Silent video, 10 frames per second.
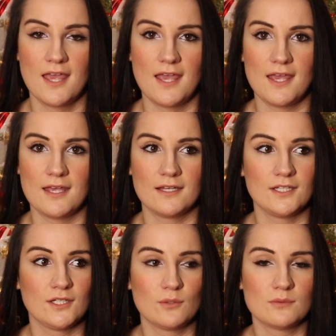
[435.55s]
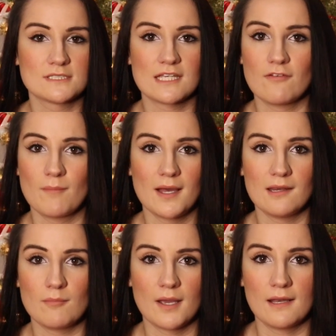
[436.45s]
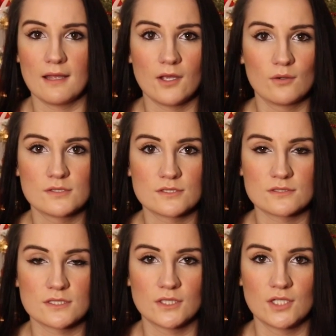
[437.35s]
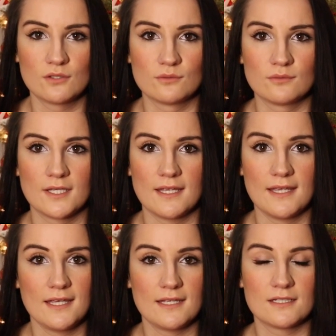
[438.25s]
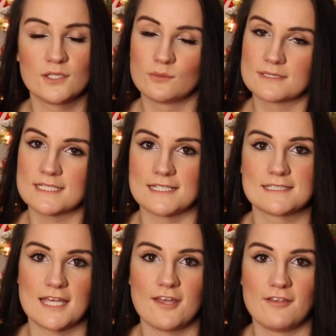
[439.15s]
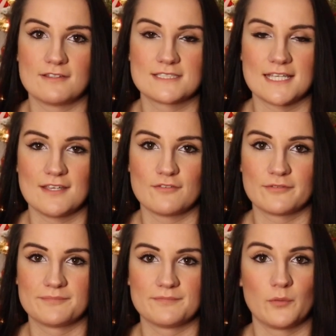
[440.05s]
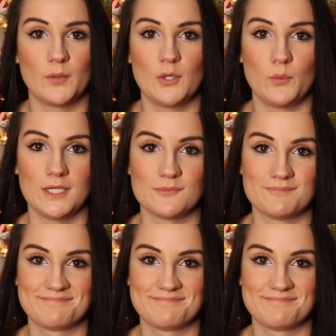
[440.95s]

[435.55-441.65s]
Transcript: and you will save money by not going to a salon, and you will stay safe. Win-win.